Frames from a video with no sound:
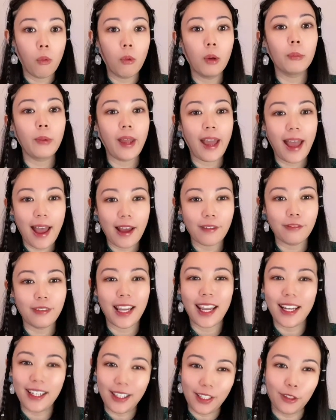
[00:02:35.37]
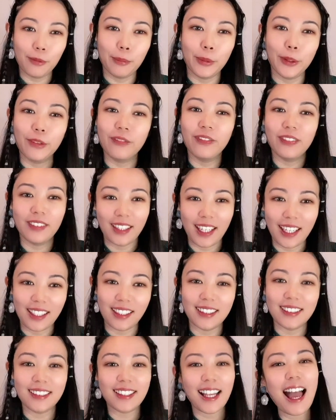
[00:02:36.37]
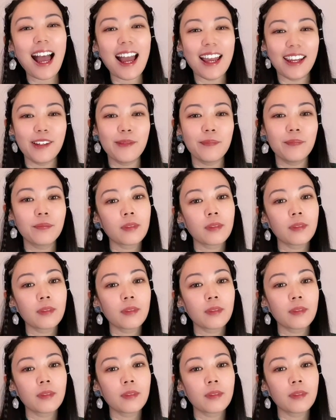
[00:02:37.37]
when we have a new moon in the sky.